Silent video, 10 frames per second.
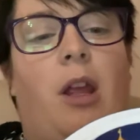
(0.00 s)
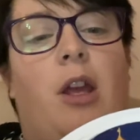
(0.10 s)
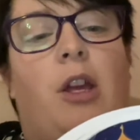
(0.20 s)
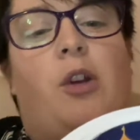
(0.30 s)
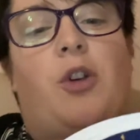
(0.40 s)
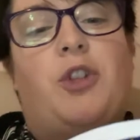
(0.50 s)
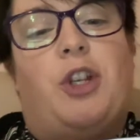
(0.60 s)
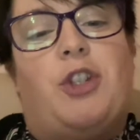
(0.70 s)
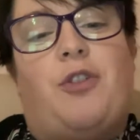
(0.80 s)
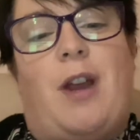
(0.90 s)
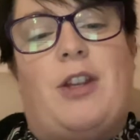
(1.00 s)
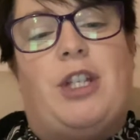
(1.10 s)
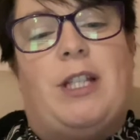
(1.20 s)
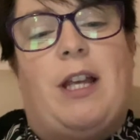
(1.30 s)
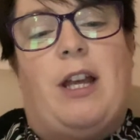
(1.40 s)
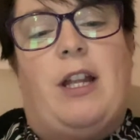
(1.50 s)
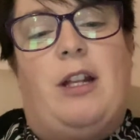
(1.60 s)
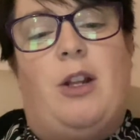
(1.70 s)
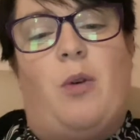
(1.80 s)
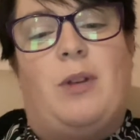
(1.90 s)
Koshka stretches her
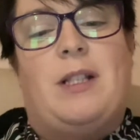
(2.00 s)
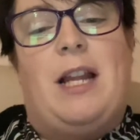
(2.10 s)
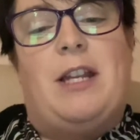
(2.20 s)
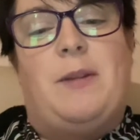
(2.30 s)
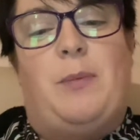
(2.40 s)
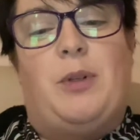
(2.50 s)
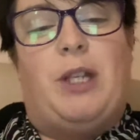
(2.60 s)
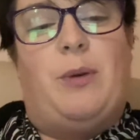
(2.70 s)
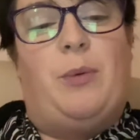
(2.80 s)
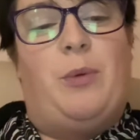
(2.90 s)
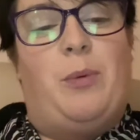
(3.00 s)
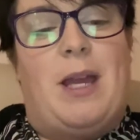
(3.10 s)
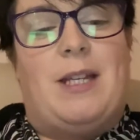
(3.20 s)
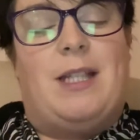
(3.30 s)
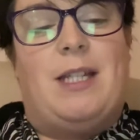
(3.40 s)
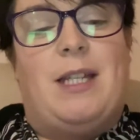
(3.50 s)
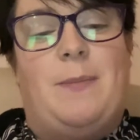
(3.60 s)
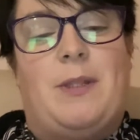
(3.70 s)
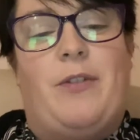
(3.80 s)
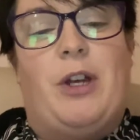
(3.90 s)
long, slender body all the way to the
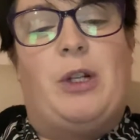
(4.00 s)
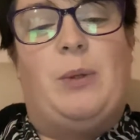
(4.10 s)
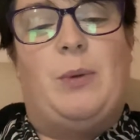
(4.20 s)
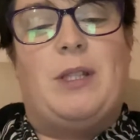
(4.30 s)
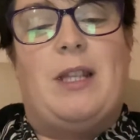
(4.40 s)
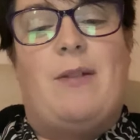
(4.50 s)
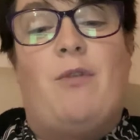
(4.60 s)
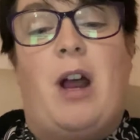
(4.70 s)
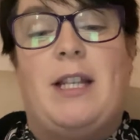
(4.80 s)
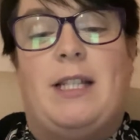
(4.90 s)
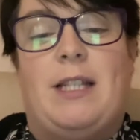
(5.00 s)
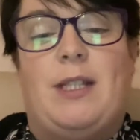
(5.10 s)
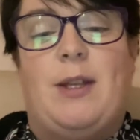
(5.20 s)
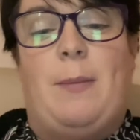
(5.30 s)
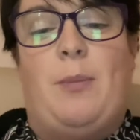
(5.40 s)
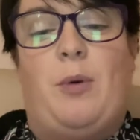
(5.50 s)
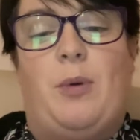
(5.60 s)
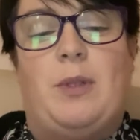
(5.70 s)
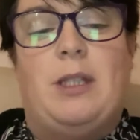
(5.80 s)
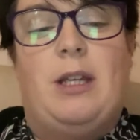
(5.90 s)
tips of her claws and then rises to her
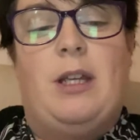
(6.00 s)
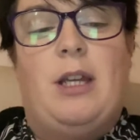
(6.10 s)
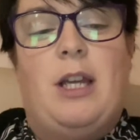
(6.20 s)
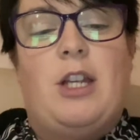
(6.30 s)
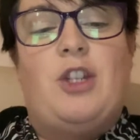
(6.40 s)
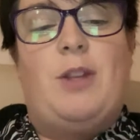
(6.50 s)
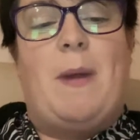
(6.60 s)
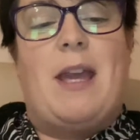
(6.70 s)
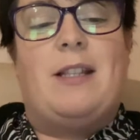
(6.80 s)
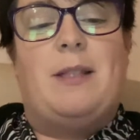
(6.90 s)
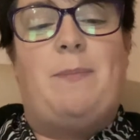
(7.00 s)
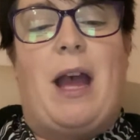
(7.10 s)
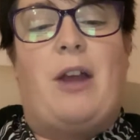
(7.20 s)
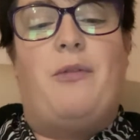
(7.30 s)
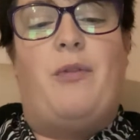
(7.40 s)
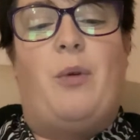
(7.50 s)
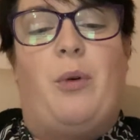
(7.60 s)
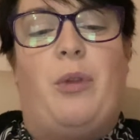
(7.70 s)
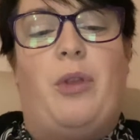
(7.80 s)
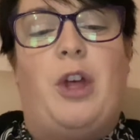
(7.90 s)
paws. She paces back and
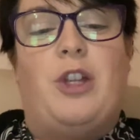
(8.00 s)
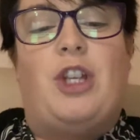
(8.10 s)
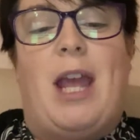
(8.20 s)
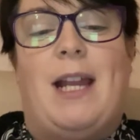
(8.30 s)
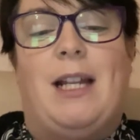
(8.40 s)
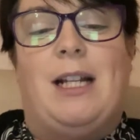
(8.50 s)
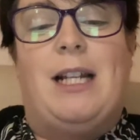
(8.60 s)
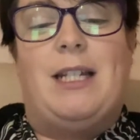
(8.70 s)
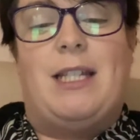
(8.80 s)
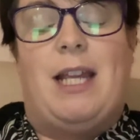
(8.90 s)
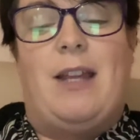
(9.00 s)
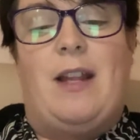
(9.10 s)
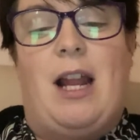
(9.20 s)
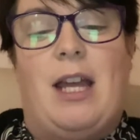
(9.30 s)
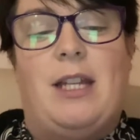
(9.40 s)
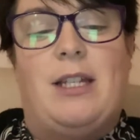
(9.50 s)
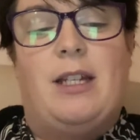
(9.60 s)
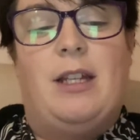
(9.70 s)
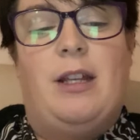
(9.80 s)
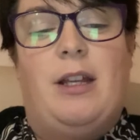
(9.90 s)
forth, her chain glinting in the light.
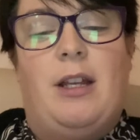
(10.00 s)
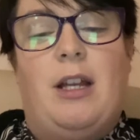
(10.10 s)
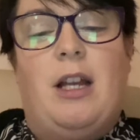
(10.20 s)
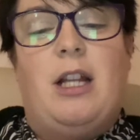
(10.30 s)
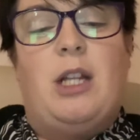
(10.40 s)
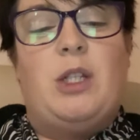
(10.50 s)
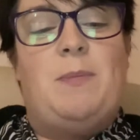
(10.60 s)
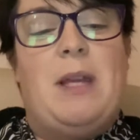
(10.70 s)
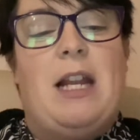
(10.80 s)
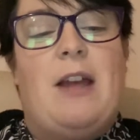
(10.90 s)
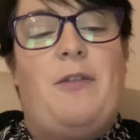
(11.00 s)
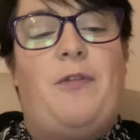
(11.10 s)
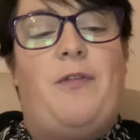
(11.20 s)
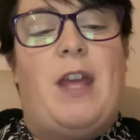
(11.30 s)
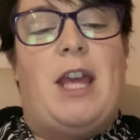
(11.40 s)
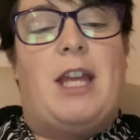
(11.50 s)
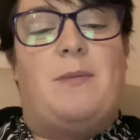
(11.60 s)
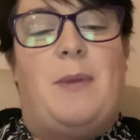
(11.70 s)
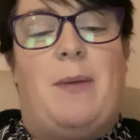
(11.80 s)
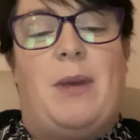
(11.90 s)
Ludmila feared
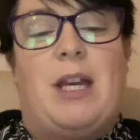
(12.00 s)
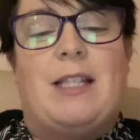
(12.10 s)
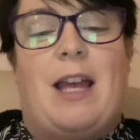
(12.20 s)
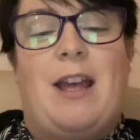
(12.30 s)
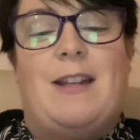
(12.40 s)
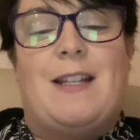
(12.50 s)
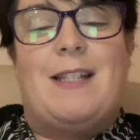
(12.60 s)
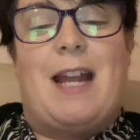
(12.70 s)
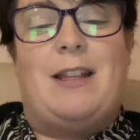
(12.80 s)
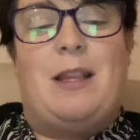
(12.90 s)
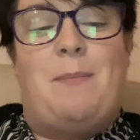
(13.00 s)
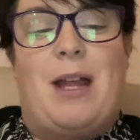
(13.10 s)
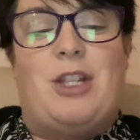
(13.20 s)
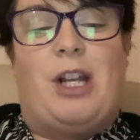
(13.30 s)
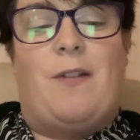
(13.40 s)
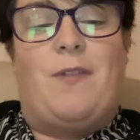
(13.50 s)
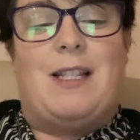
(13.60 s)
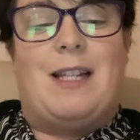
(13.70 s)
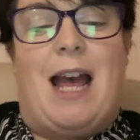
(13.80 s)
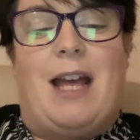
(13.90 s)
me because I understand the magic of
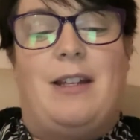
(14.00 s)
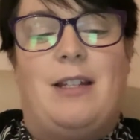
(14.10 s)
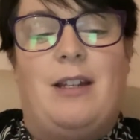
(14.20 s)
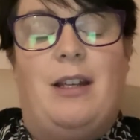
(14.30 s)
this land.